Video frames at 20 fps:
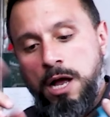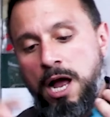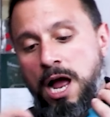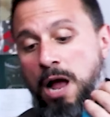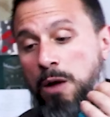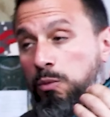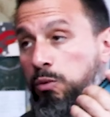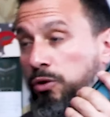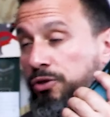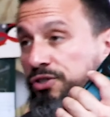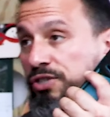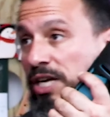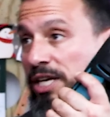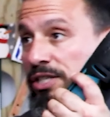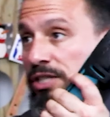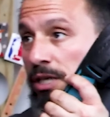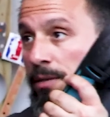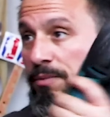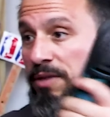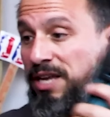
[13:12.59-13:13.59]
I will say
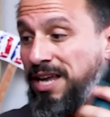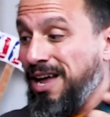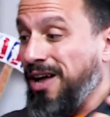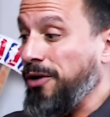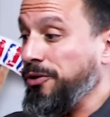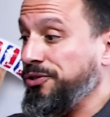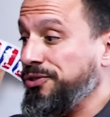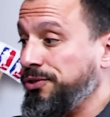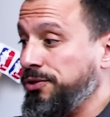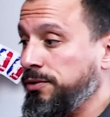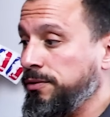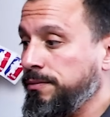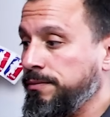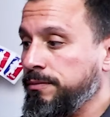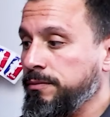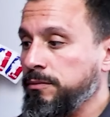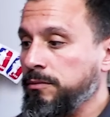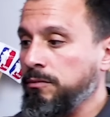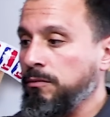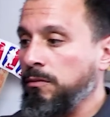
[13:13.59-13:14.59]
something else.
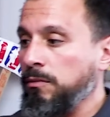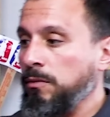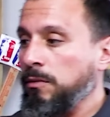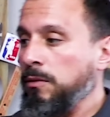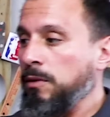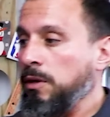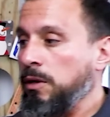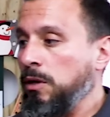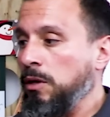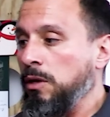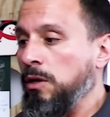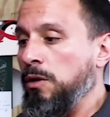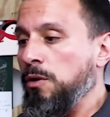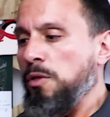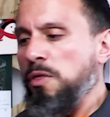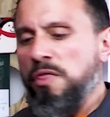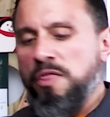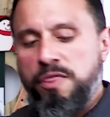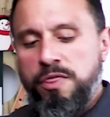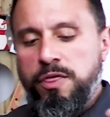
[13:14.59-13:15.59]

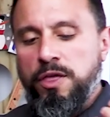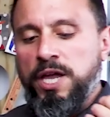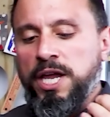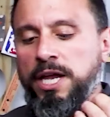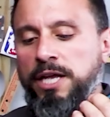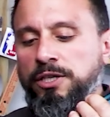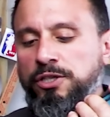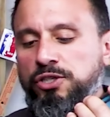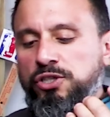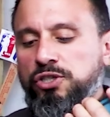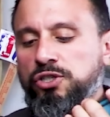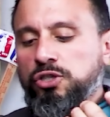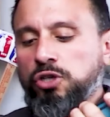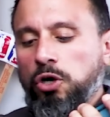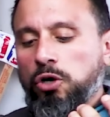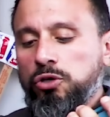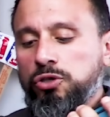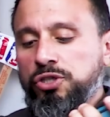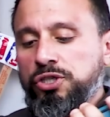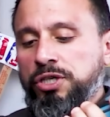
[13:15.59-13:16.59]
The
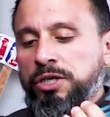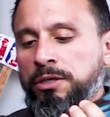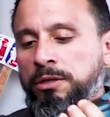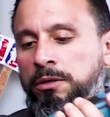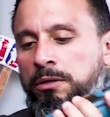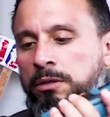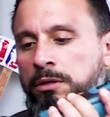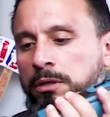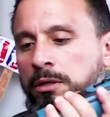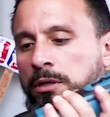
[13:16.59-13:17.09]
insertion